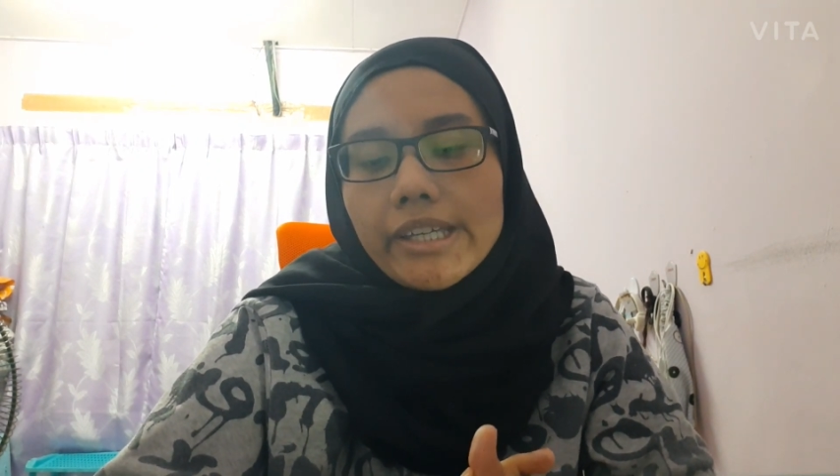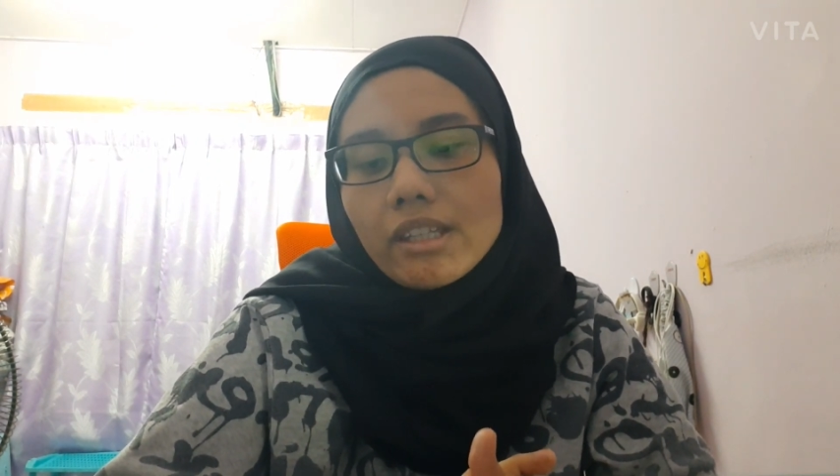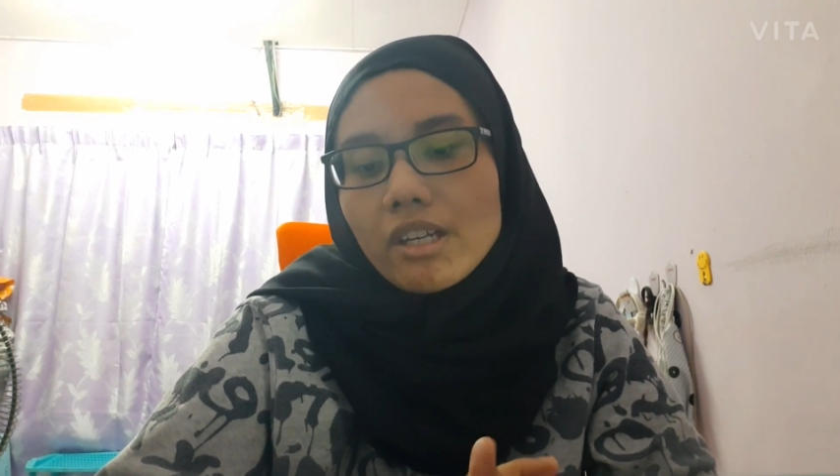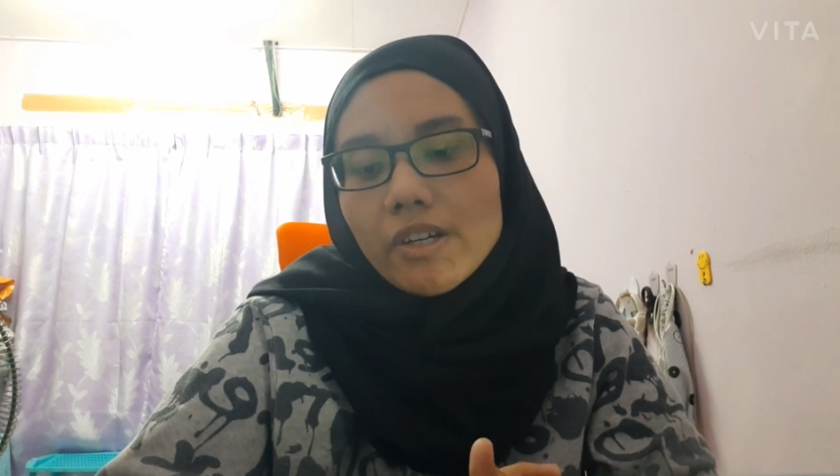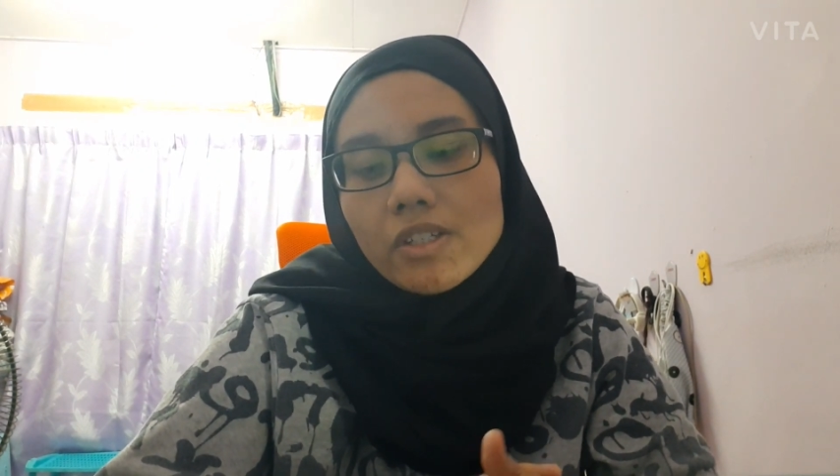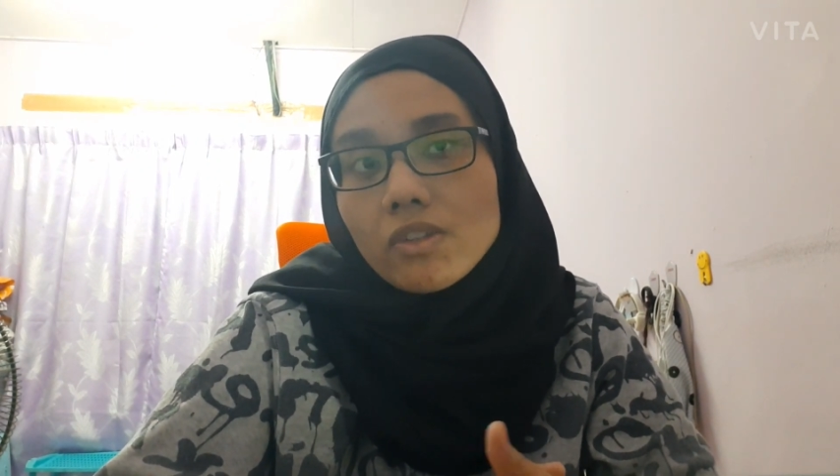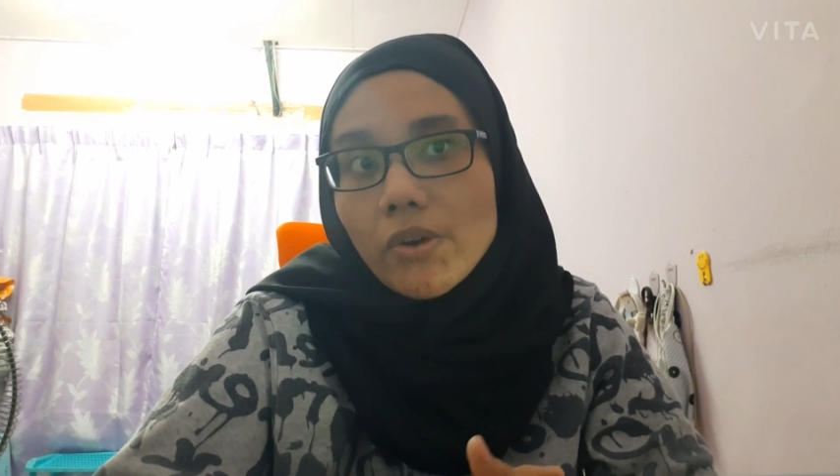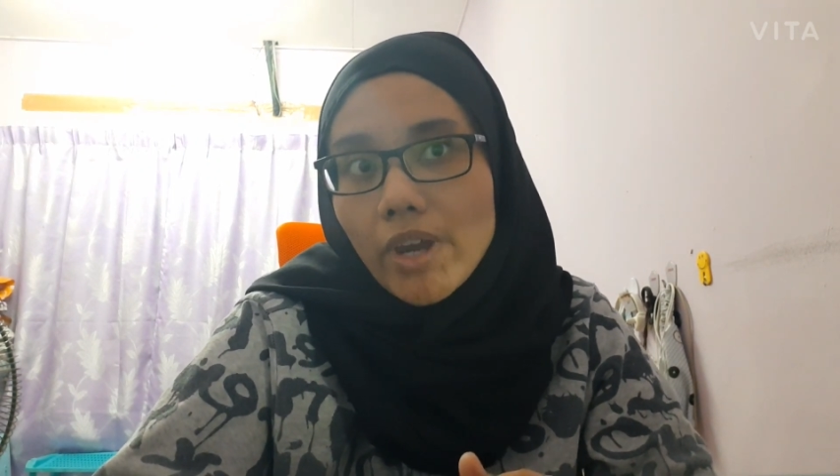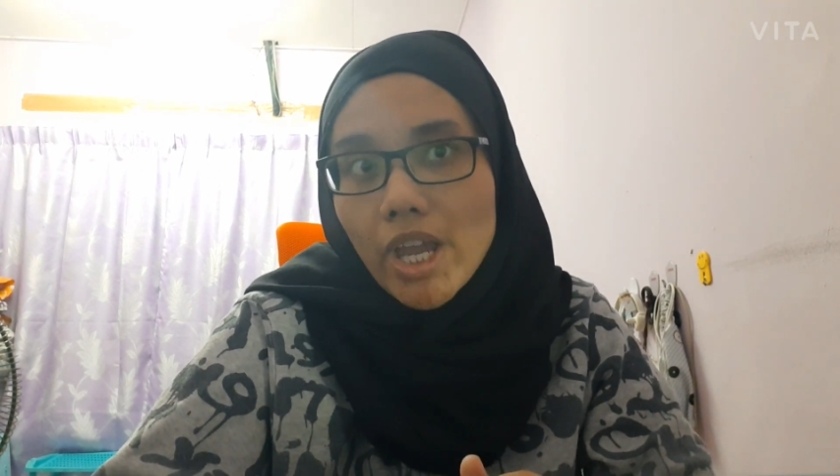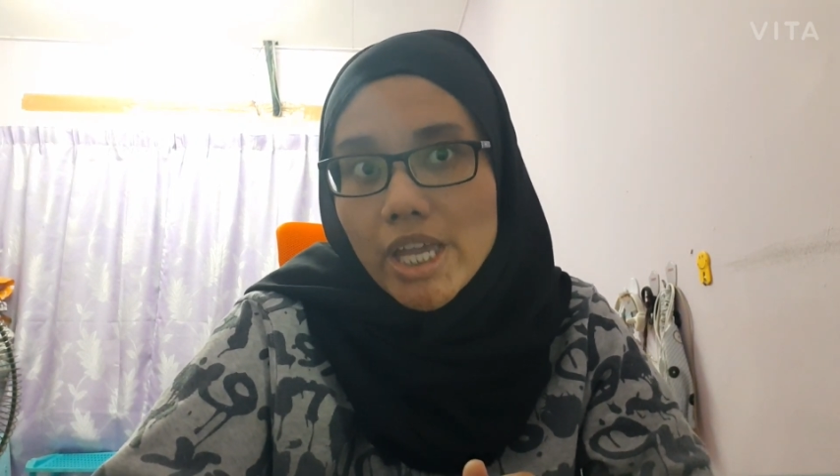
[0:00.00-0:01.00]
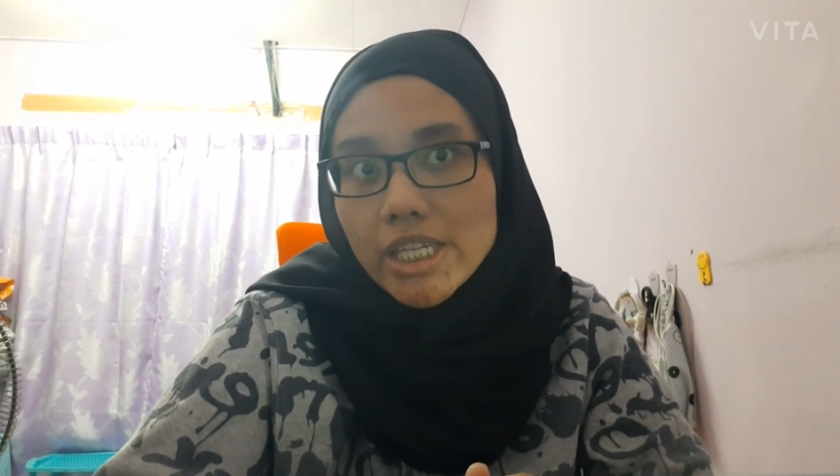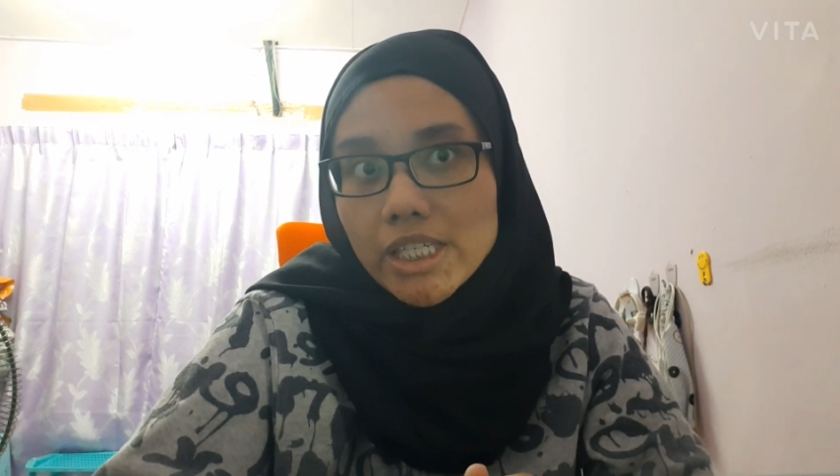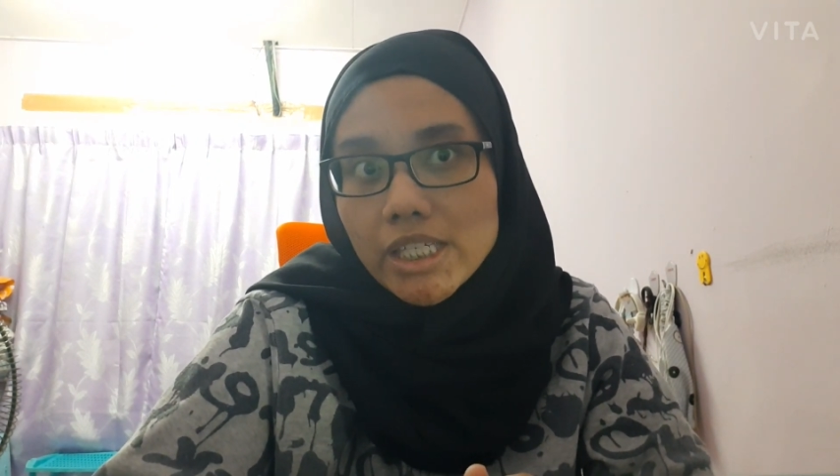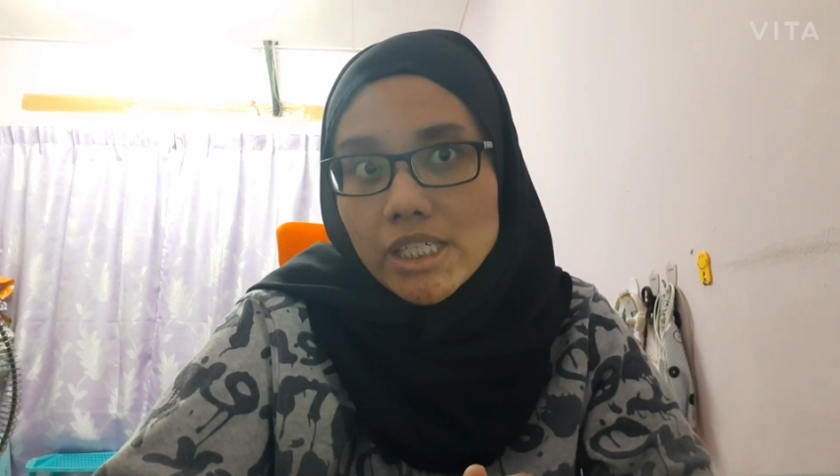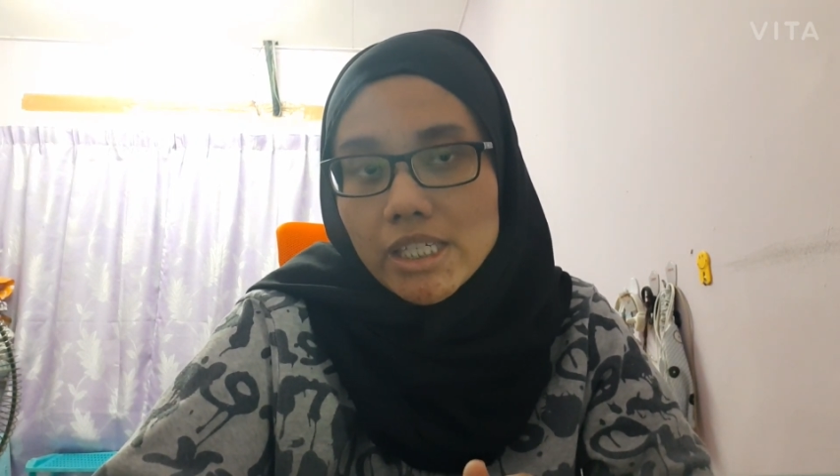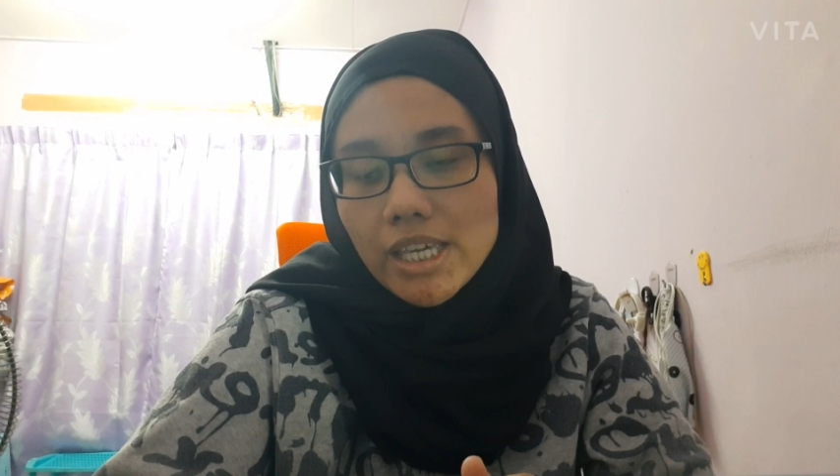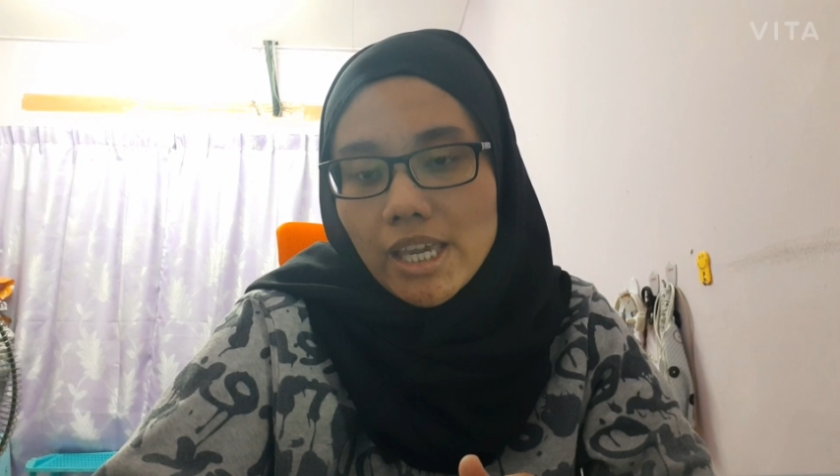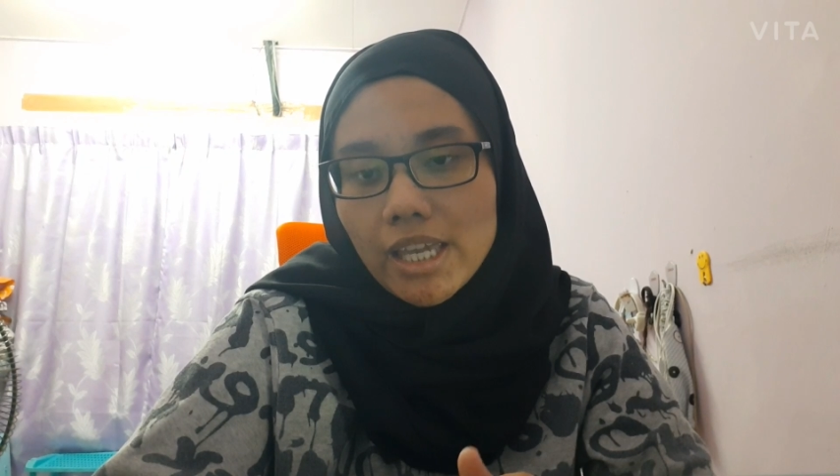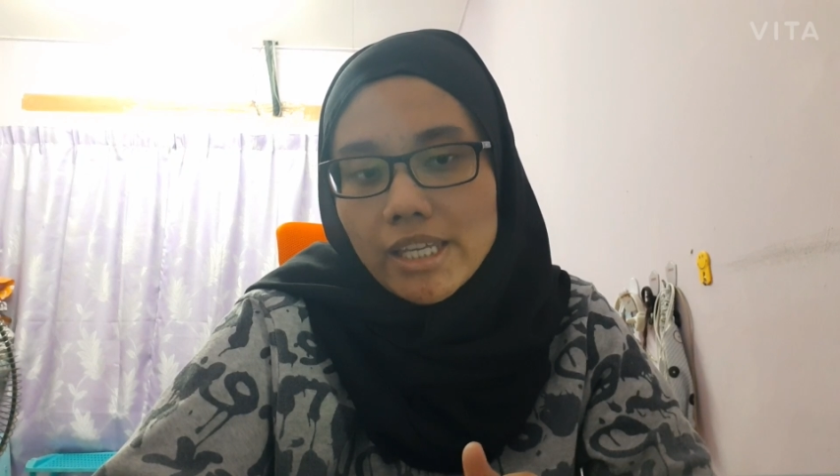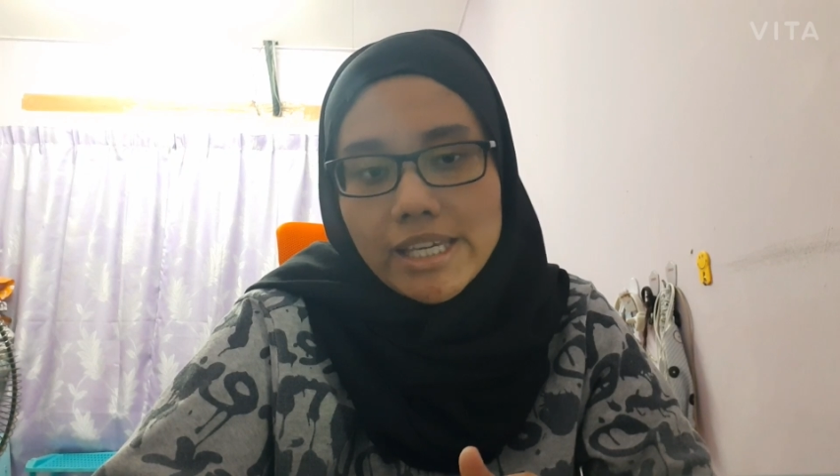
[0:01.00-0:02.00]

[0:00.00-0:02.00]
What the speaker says: There is not an